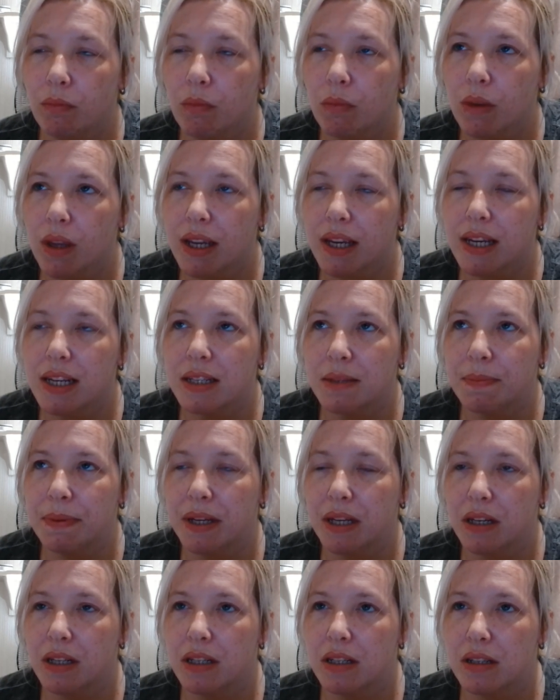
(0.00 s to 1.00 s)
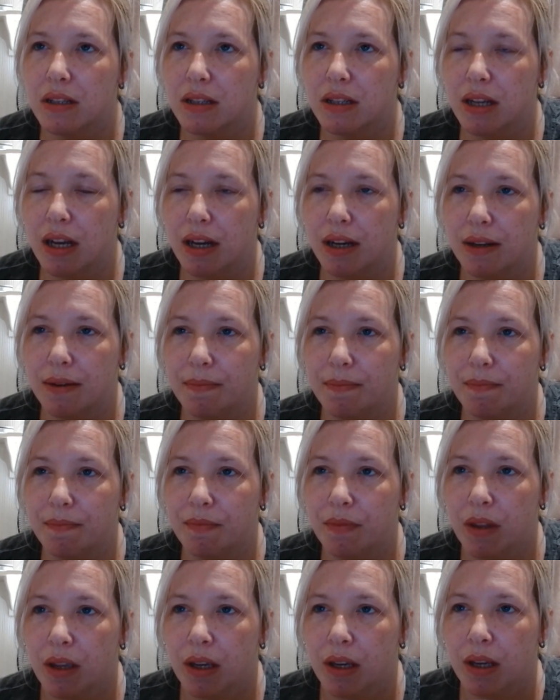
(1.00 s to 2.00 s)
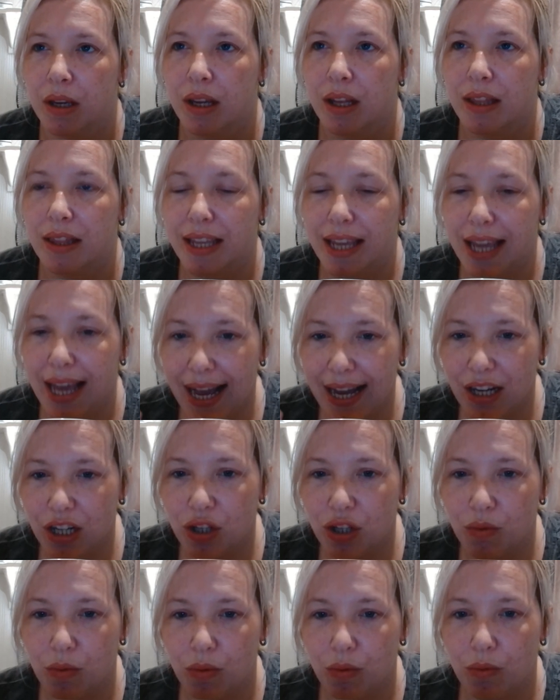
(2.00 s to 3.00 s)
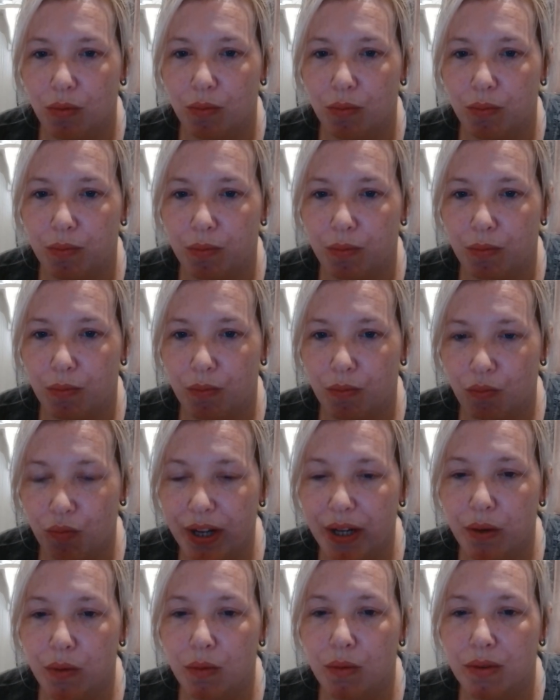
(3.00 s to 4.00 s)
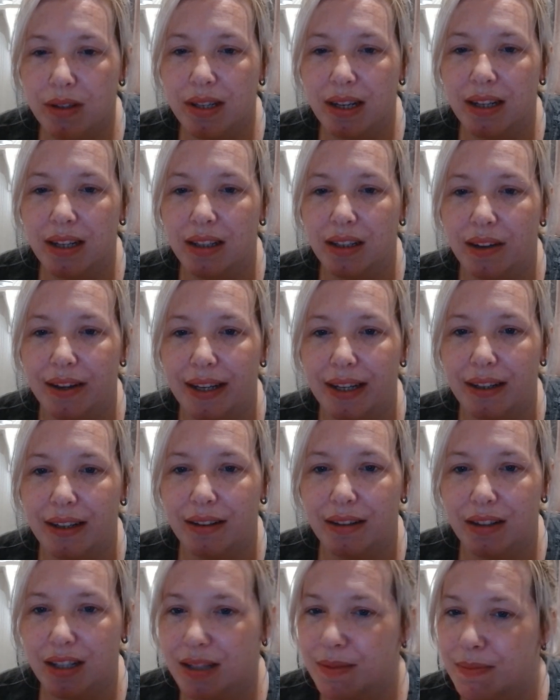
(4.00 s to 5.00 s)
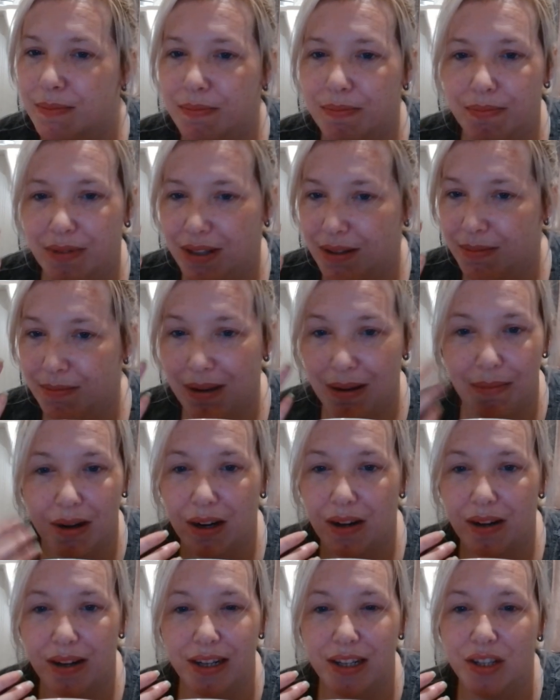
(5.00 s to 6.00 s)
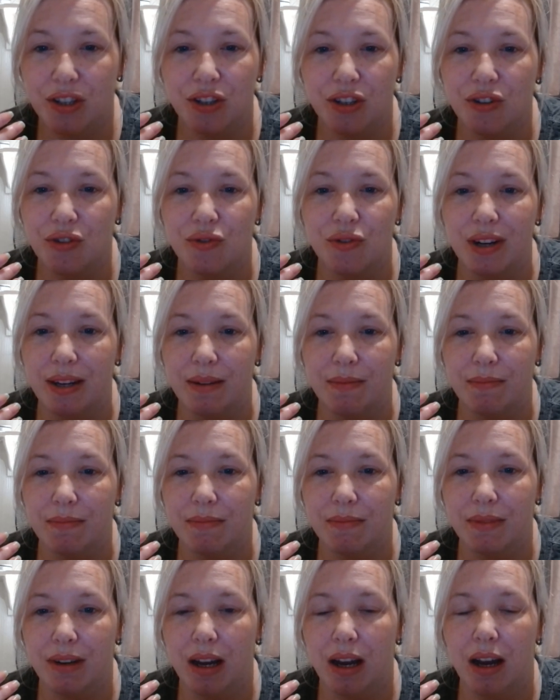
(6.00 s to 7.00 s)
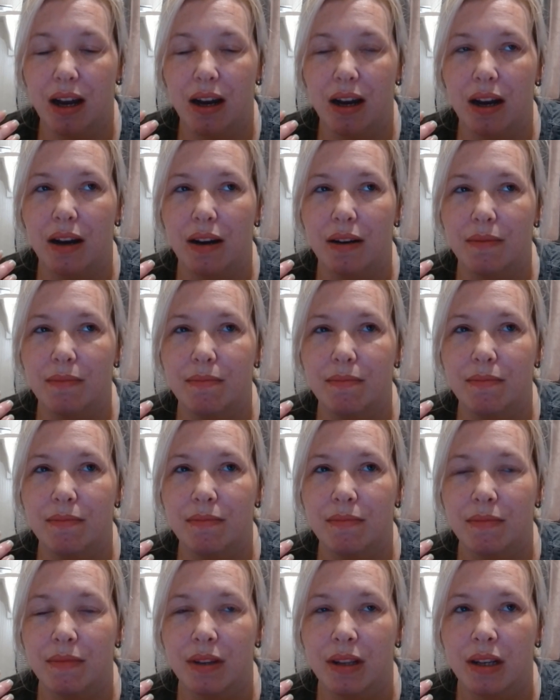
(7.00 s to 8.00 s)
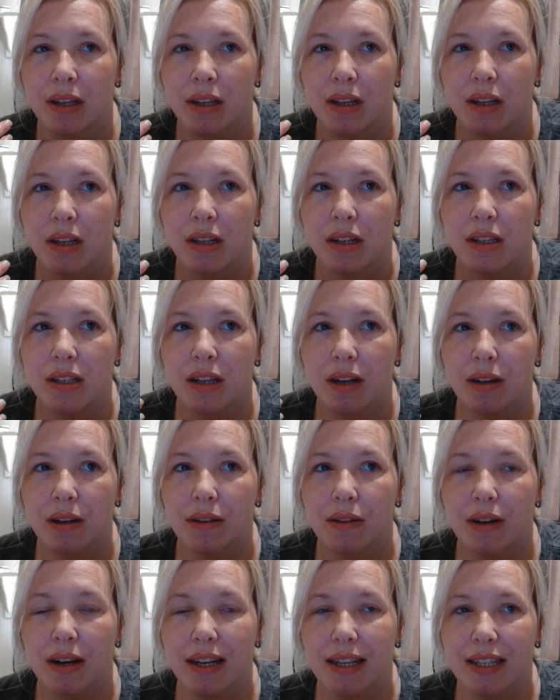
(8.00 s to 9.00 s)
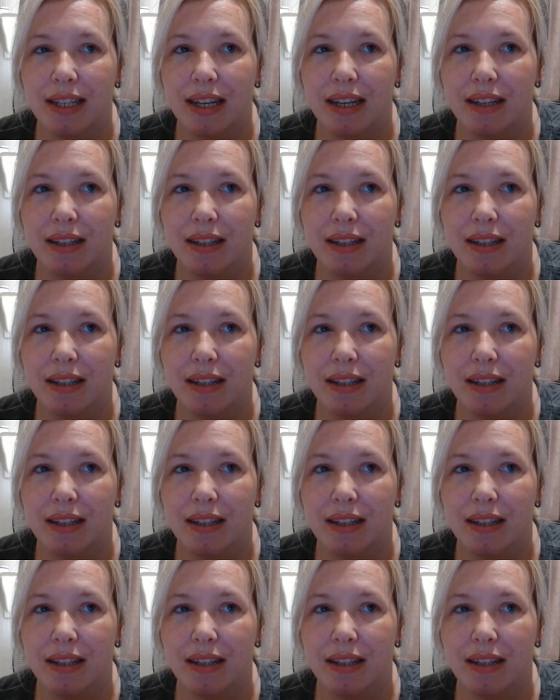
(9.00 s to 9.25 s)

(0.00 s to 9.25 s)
is because the actual real sunlight just can make my eyes stream So I tend